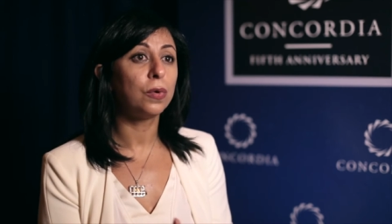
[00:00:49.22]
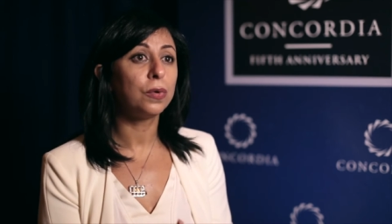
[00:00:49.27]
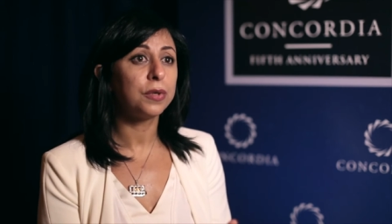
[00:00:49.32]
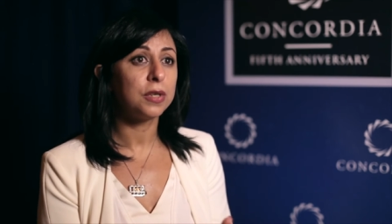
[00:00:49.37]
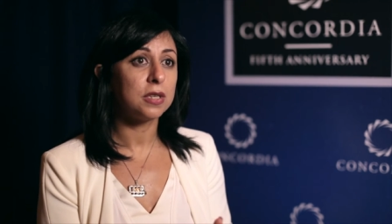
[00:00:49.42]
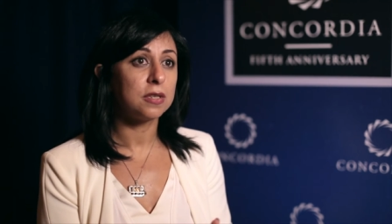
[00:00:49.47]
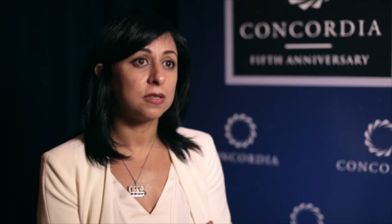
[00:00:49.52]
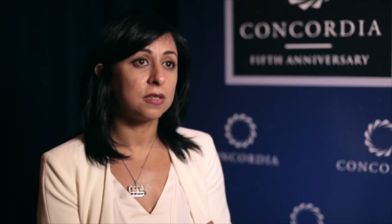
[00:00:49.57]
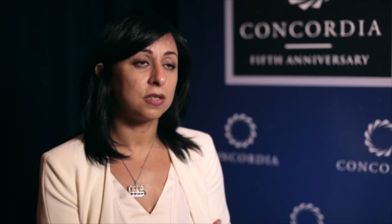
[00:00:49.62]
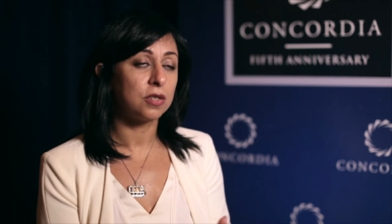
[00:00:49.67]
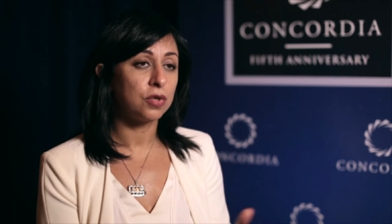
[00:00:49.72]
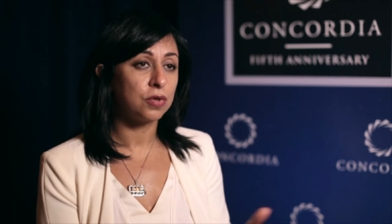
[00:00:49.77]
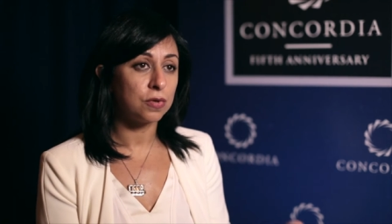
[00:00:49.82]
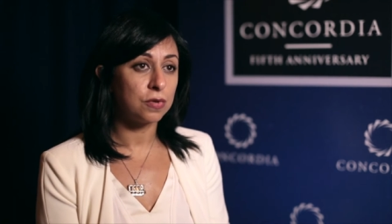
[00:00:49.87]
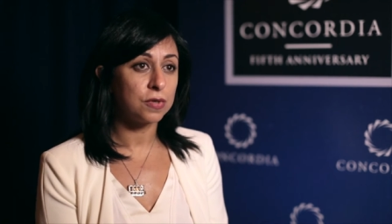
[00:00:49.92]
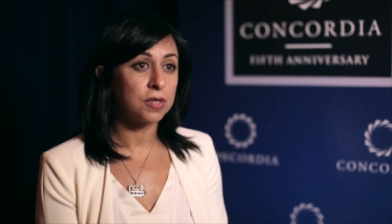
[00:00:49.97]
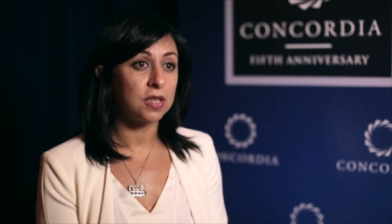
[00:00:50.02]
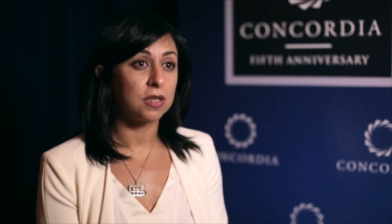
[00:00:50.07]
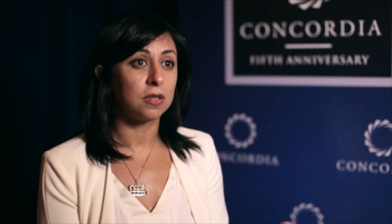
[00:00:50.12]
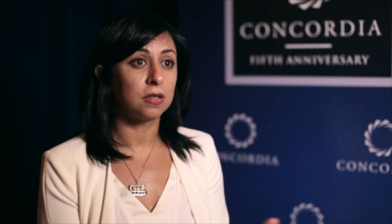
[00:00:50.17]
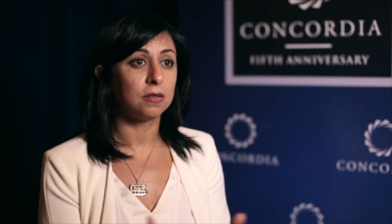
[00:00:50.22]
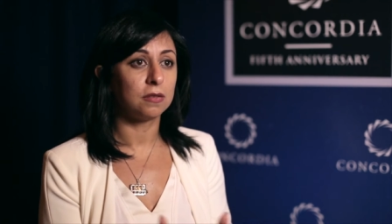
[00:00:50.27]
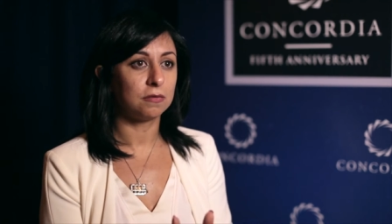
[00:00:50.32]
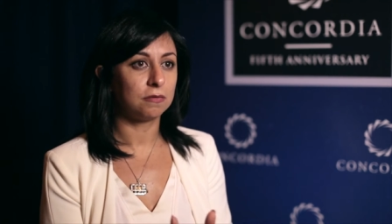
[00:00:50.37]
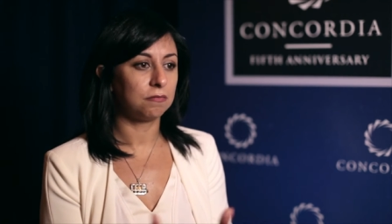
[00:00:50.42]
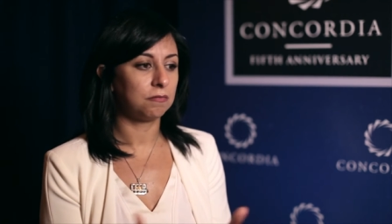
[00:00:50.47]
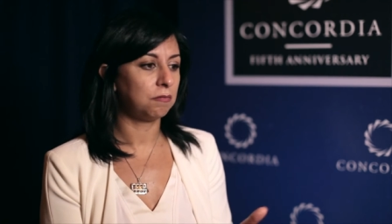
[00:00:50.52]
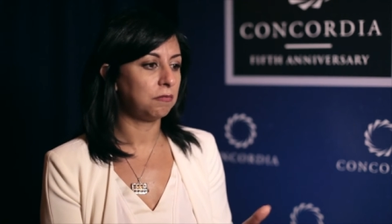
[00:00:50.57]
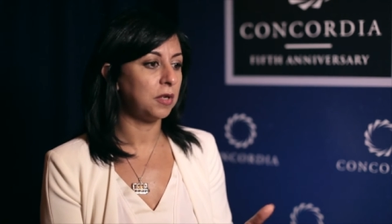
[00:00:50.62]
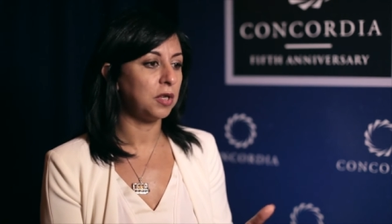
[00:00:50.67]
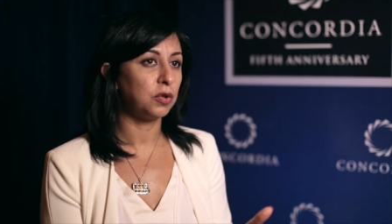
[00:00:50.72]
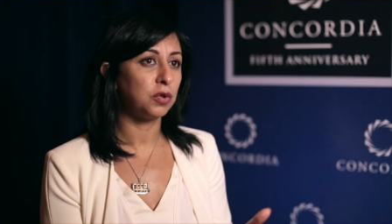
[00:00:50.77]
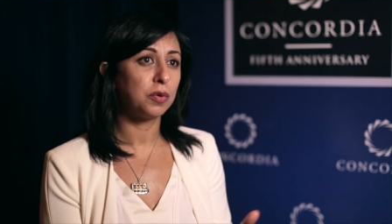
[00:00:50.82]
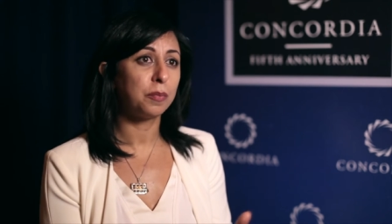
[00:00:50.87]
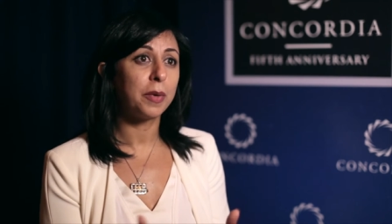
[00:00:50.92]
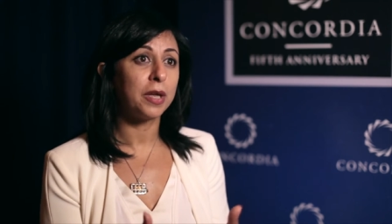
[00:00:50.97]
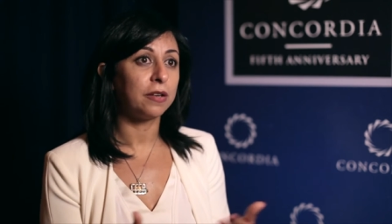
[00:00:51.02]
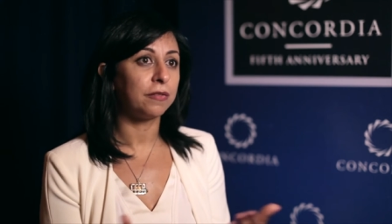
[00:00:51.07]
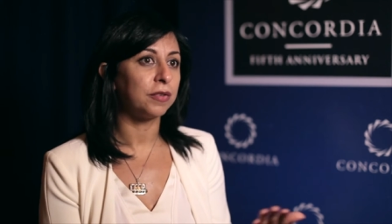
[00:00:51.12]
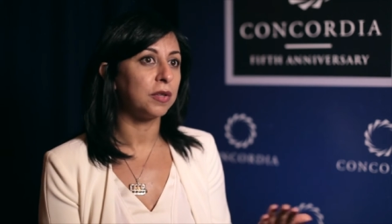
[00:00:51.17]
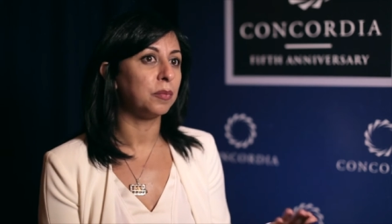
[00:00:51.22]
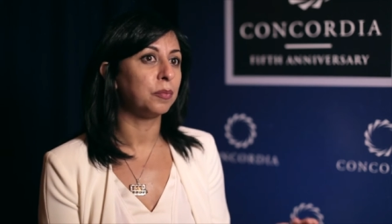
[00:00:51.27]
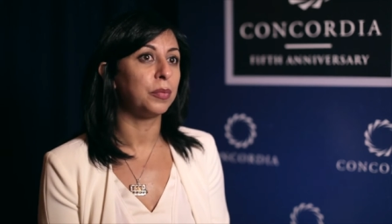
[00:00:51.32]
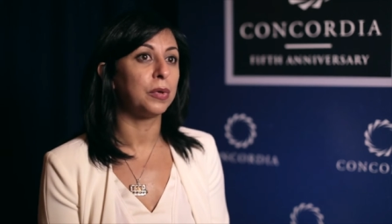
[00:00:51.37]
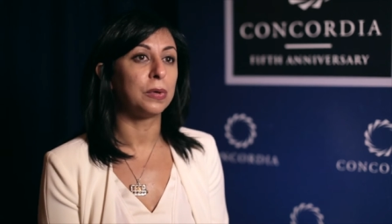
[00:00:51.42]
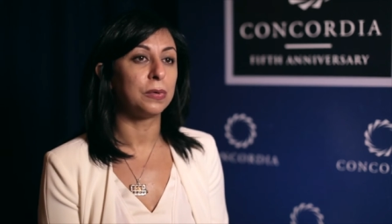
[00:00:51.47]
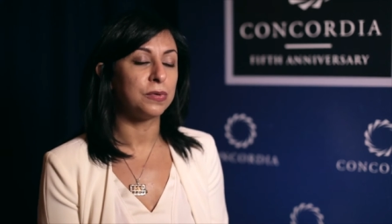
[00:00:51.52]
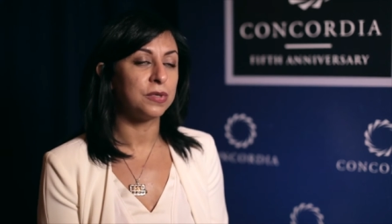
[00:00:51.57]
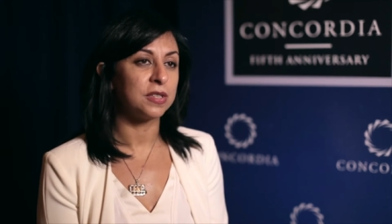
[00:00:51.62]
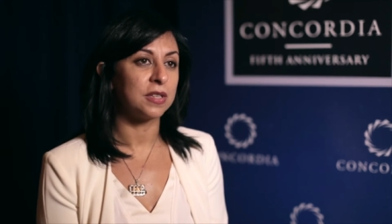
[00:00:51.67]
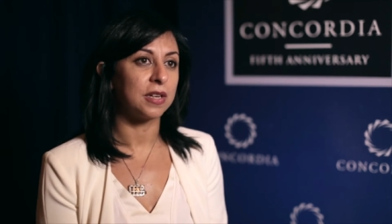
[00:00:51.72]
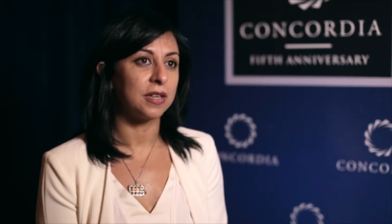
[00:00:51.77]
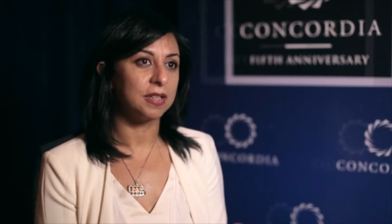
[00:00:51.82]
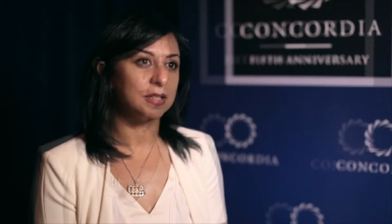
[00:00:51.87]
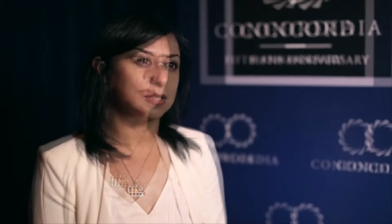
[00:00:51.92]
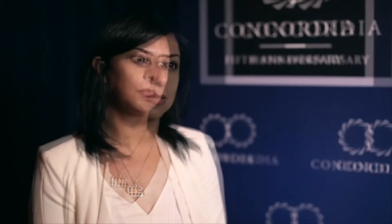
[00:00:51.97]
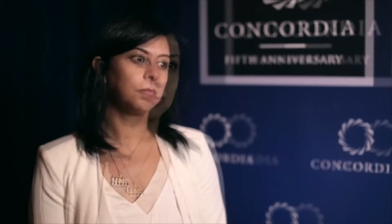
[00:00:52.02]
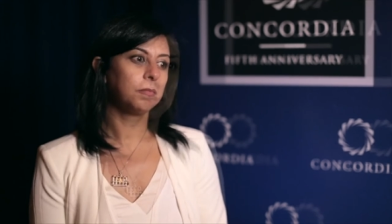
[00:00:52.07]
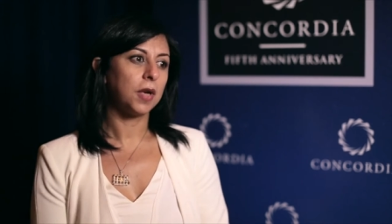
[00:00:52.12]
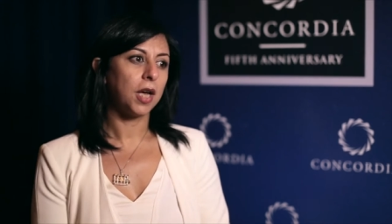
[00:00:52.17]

all these issues and to benefit both sides.